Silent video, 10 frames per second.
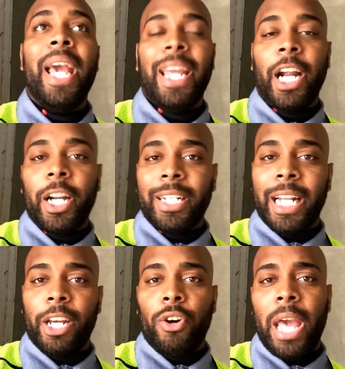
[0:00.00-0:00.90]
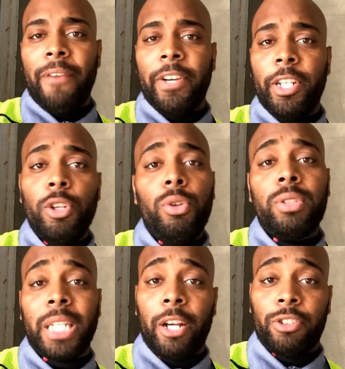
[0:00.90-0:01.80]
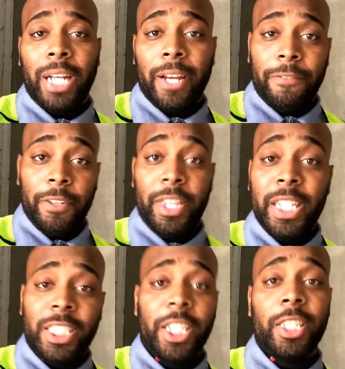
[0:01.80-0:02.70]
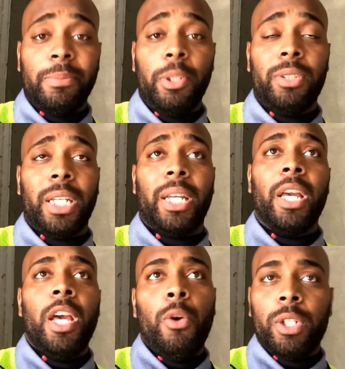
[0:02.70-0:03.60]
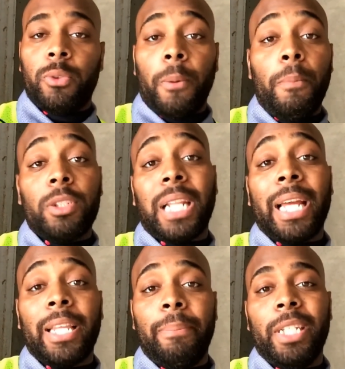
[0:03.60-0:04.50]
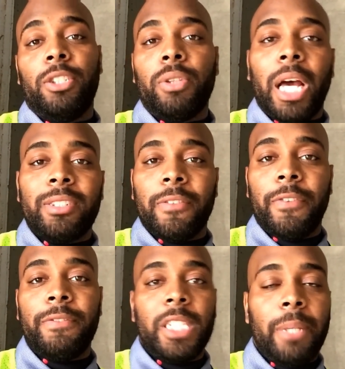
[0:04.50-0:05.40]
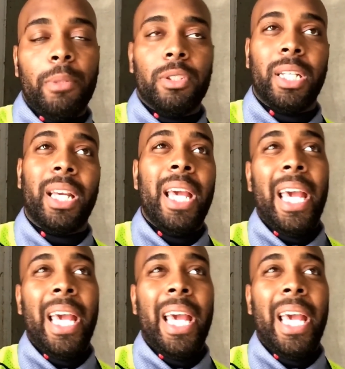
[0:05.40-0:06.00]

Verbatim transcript: And I heard that they're going to have a new soundtrack for this year's music, which will most likely be 2015 music.